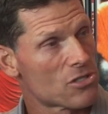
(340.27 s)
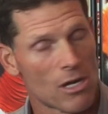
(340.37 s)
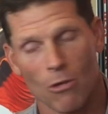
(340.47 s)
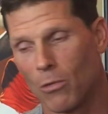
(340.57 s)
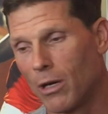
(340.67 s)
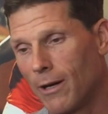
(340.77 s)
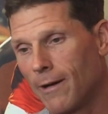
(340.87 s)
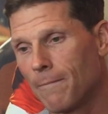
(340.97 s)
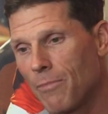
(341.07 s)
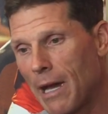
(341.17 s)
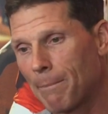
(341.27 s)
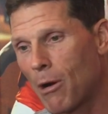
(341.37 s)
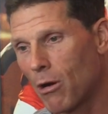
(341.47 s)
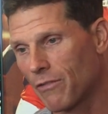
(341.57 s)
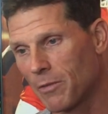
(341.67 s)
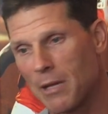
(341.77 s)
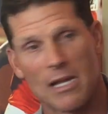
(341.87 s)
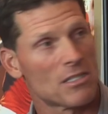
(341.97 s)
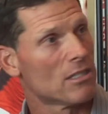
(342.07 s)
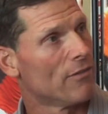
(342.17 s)
So that part of him
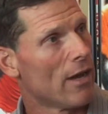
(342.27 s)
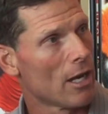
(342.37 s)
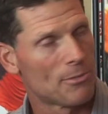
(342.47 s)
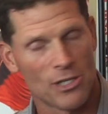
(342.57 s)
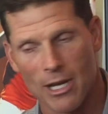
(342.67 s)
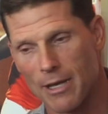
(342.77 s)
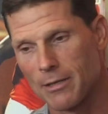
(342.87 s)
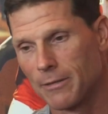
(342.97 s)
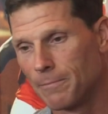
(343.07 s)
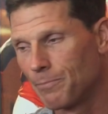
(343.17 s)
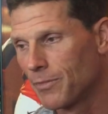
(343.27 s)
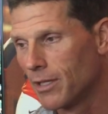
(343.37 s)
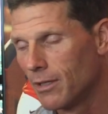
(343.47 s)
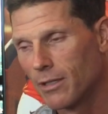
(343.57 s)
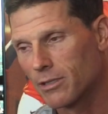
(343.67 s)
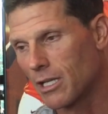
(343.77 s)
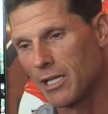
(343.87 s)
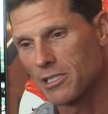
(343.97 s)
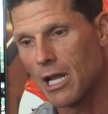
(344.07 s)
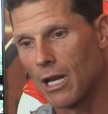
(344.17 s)
hasn't developed yet. And like I said,
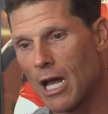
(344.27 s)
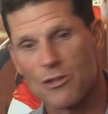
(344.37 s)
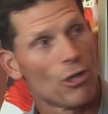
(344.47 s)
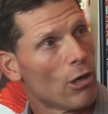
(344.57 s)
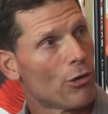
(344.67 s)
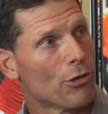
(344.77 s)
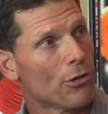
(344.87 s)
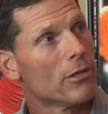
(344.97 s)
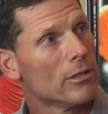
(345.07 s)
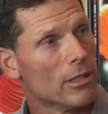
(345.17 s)
he's got a lot to learn.